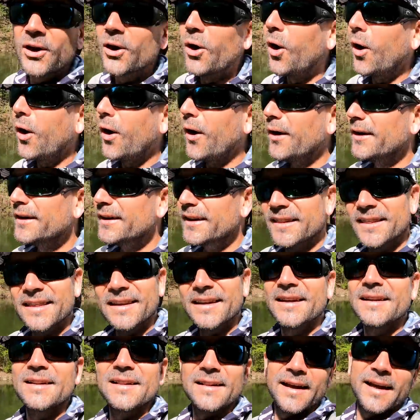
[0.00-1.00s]
caught
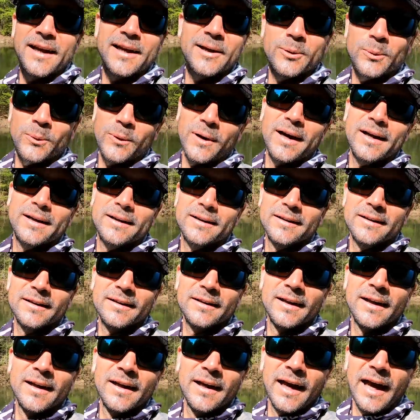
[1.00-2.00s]
the lake
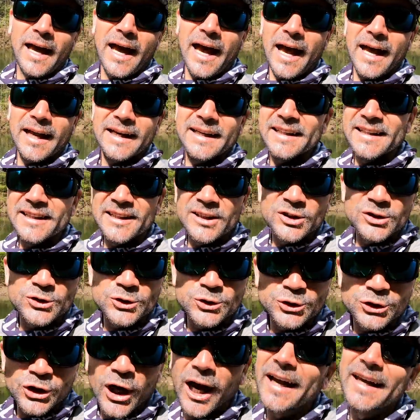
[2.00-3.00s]
record, and it is
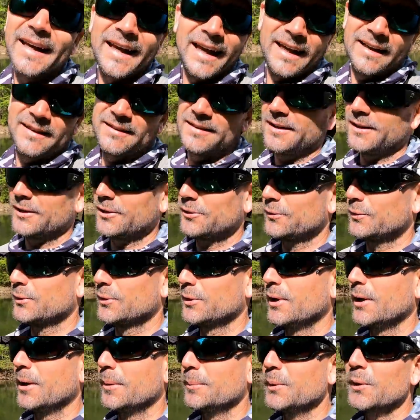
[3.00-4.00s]
gigantic
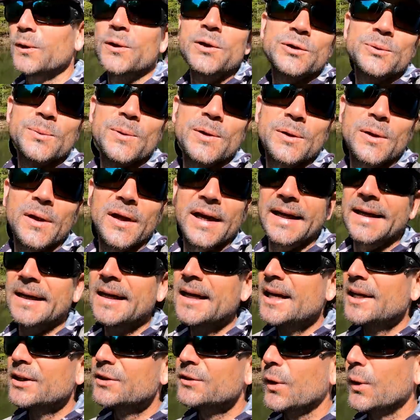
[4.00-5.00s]
for Lewis Smith Lake.
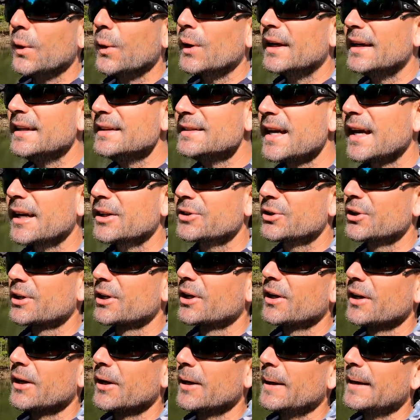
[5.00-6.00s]
So he's
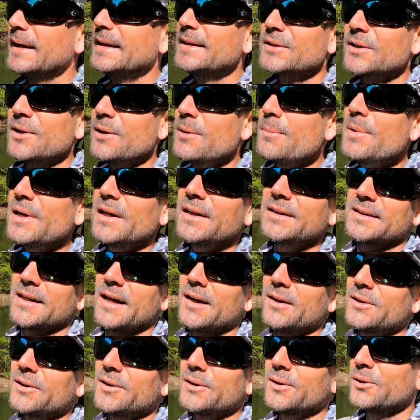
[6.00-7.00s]
gonna meet us
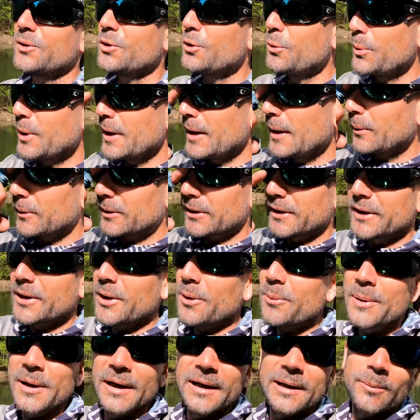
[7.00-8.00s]
out here in a little bit. We're gonna
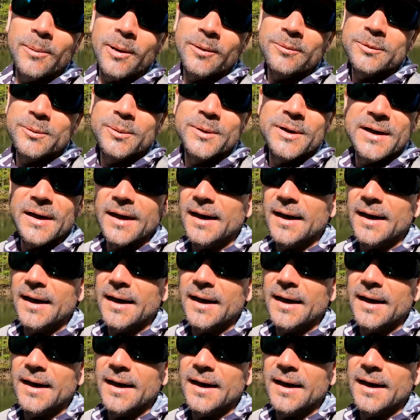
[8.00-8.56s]
go pick him up from the